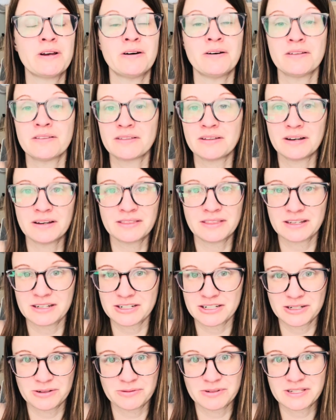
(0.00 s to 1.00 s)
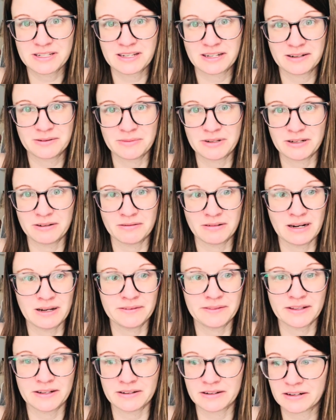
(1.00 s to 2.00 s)
thought that she was going to be around
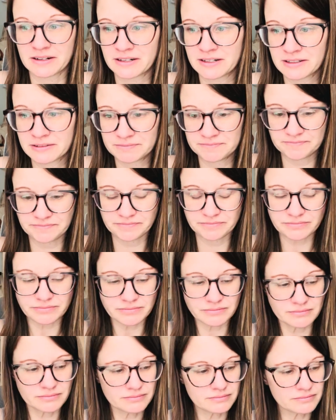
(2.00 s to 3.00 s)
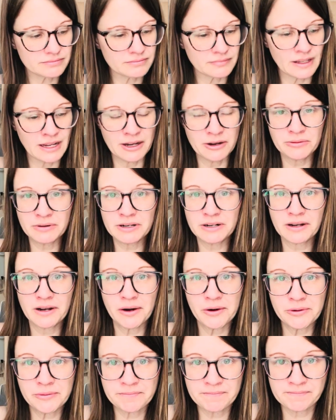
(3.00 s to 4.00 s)
longer, I went
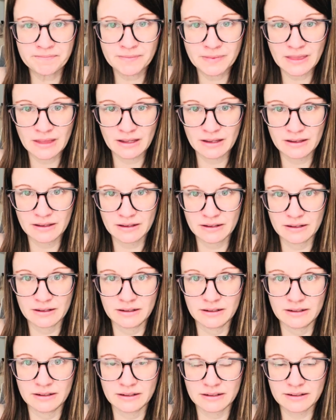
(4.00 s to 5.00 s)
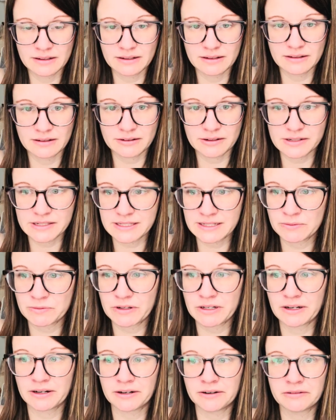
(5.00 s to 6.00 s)
home. Kristen went
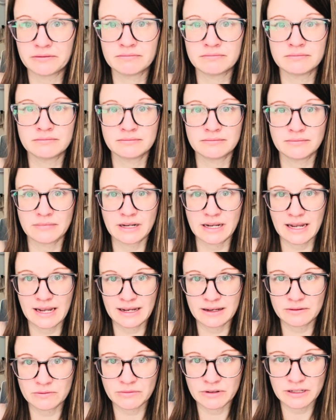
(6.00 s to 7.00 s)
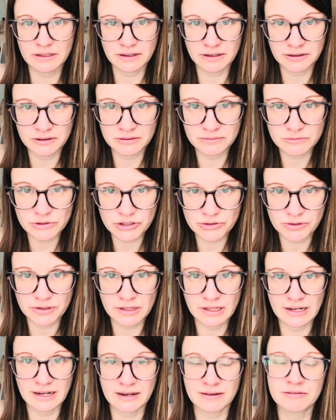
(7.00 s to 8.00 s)
home. My aunt went home
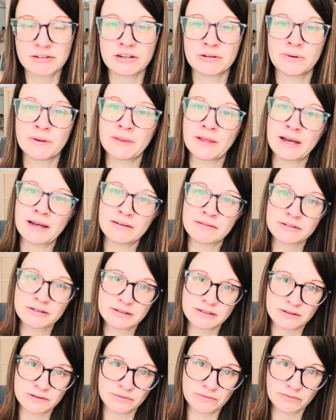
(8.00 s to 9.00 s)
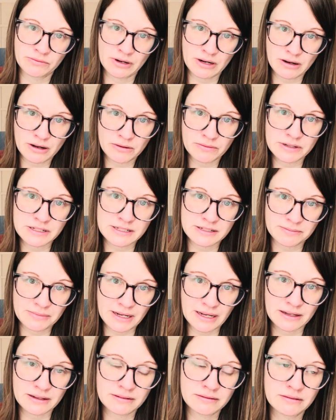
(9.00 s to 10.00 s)
shortly after we left. We all went to
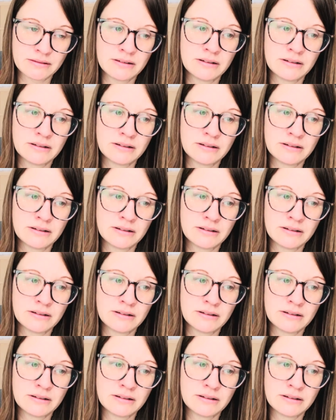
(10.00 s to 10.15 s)
bed.